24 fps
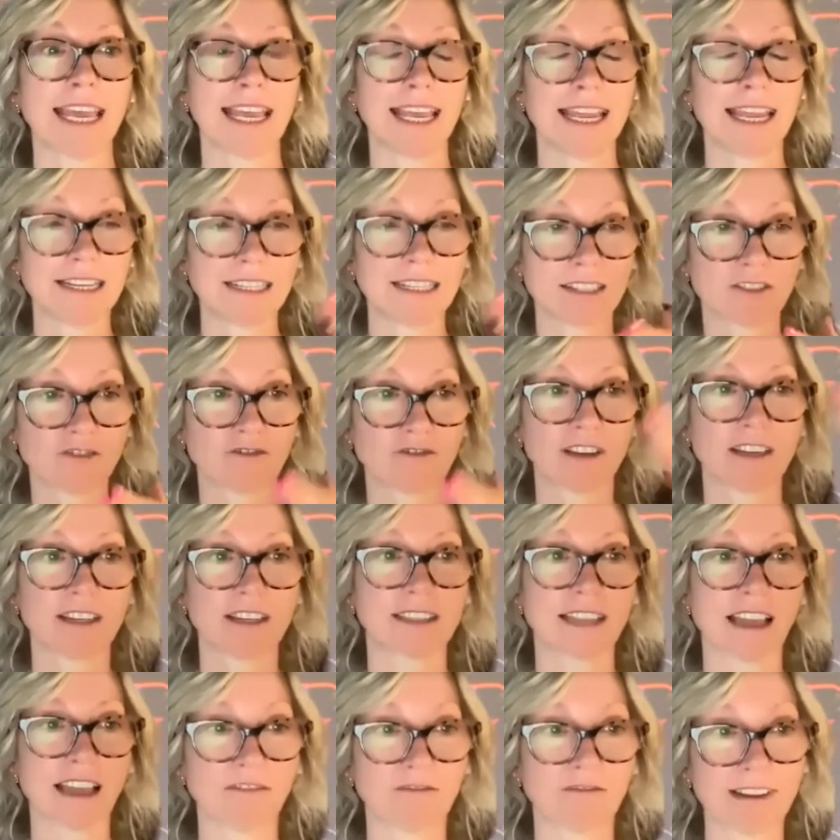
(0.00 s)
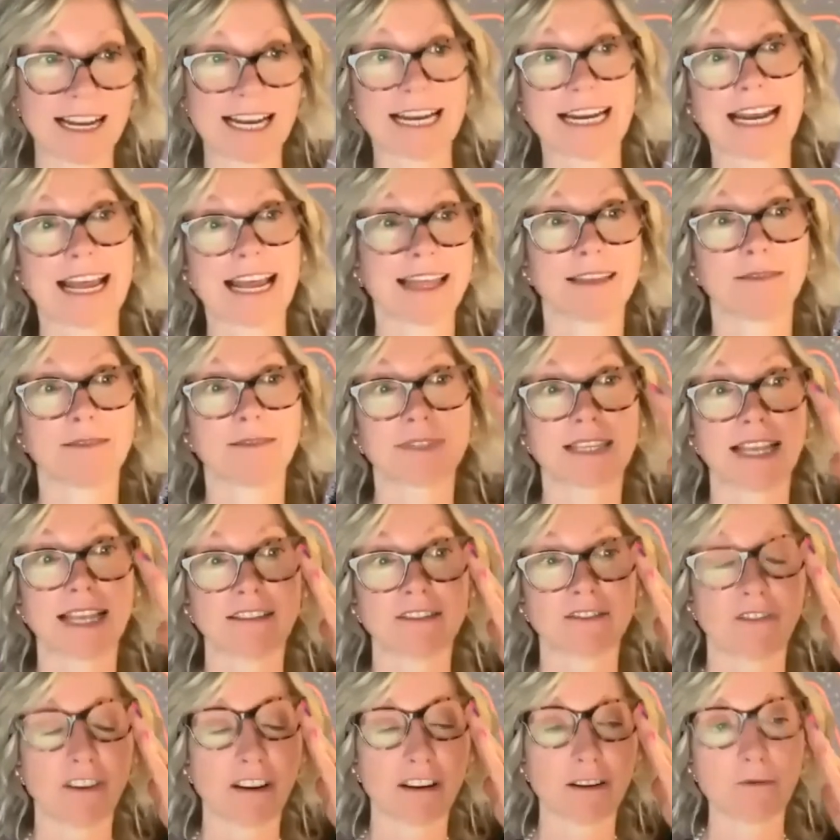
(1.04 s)
industries that really lend
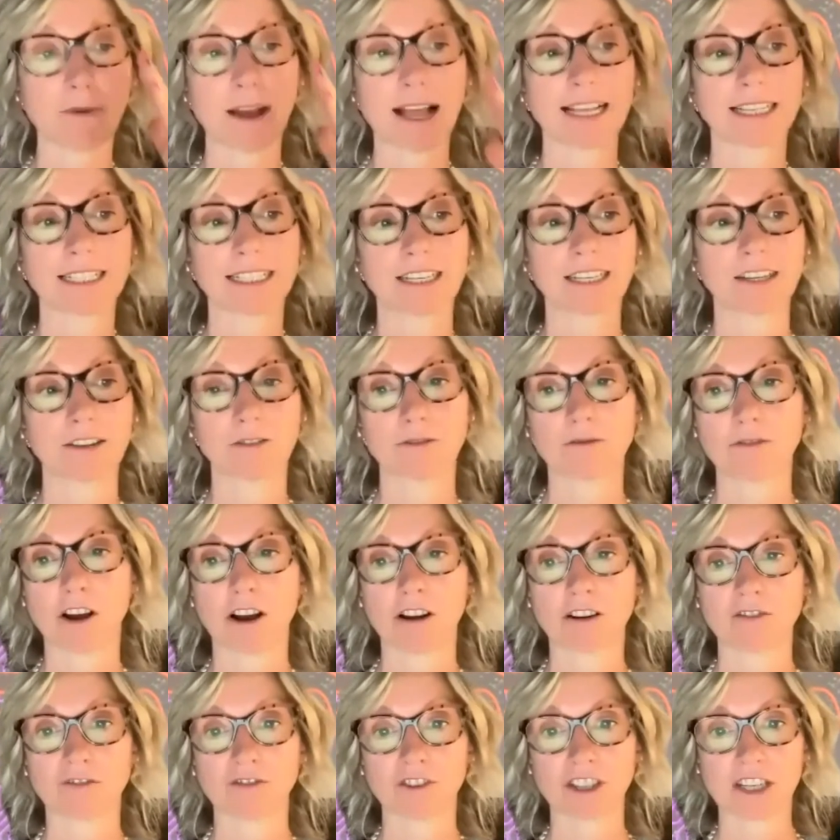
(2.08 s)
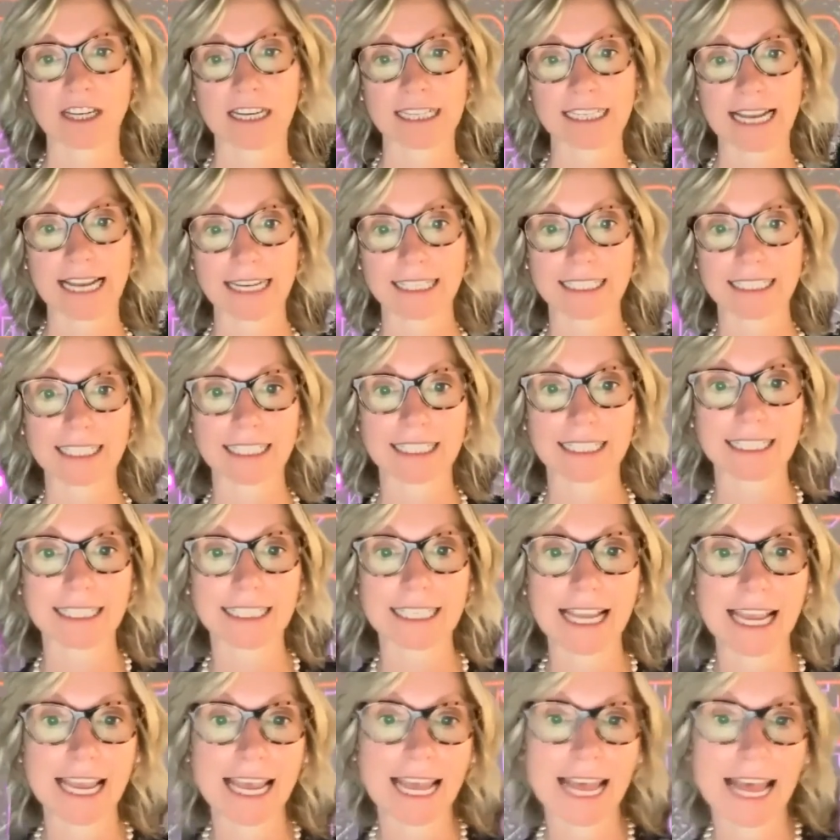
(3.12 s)
themselves very well to artificial
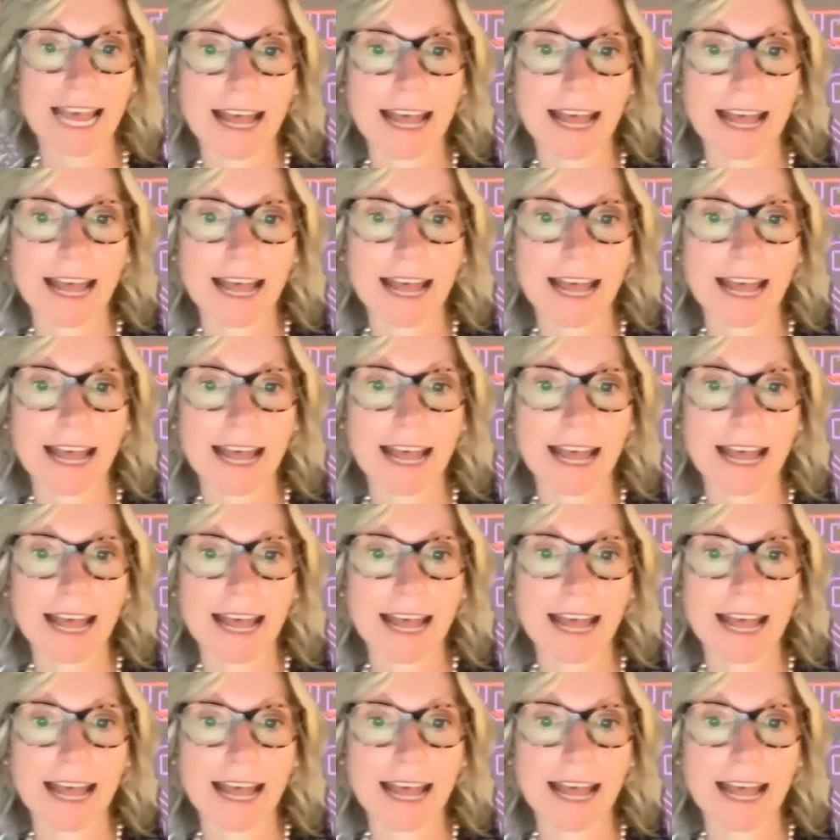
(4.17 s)
intelligence.